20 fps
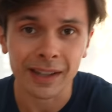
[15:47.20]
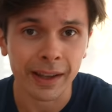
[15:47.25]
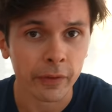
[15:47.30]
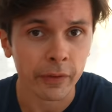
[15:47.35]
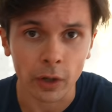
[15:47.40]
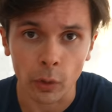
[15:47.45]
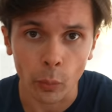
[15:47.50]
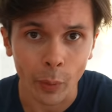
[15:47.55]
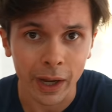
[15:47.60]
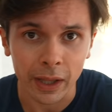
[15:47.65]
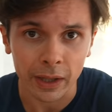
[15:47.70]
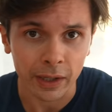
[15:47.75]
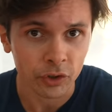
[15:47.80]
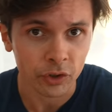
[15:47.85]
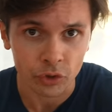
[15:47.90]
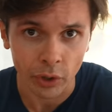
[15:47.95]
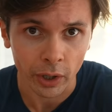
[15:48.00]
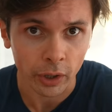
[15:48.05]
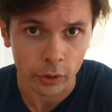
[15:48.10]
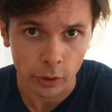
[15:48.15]
giving it away like a
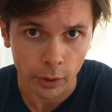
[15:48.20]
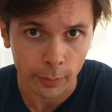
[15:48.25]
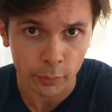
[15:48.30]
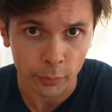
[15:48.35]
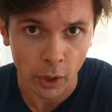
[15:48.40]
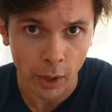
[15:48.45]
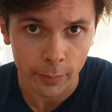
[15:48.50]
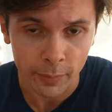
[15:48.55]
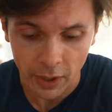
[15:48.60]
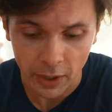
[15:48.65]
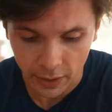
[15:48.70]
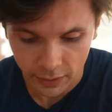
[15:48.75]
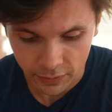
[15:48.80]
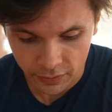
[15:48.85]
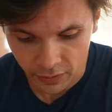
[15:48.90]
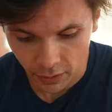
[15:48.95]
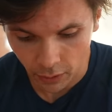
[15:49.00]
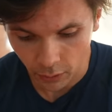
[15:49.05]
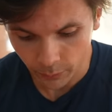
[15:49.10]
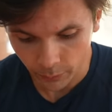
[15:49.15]
drunk girl on prom night.
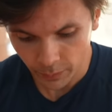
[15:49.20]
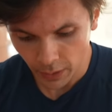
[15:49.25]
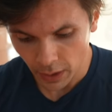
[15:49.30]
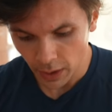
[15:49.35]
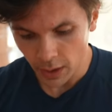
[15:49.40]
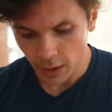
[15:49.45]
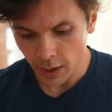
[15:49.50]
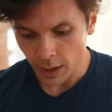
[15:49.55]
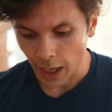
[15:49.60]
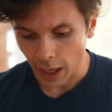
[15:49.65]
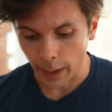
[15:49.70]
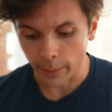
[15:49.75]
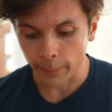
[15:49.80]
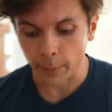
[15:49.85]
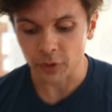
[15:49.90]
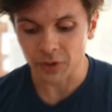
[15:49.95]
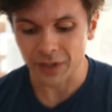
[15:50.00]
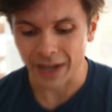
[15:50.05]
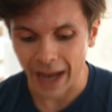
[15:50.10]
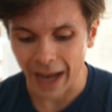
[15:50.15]
So I'm
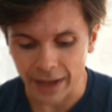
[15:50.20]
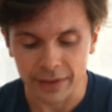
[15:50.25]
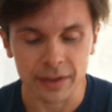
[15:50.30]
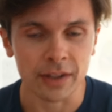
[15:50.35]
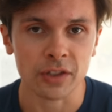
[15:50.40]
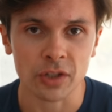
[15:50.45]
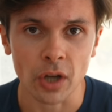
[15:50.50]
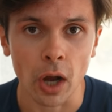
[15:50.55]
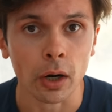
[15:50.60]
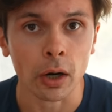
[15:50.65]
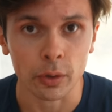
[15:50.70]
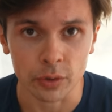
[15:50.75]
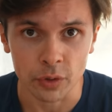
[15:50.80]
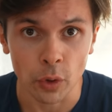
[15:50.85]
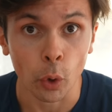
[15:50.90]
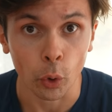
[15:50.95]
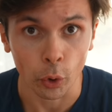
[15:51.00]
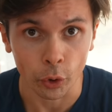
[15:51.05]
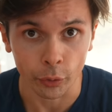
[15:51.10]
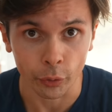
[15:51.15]
about to end this taco's
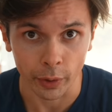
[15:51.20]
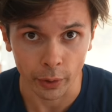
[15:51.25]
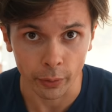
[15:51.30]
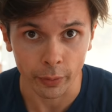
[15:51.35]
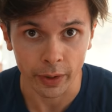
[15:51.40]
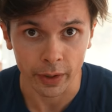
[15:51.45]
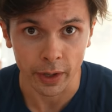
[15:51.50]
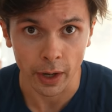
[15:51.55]
whole career right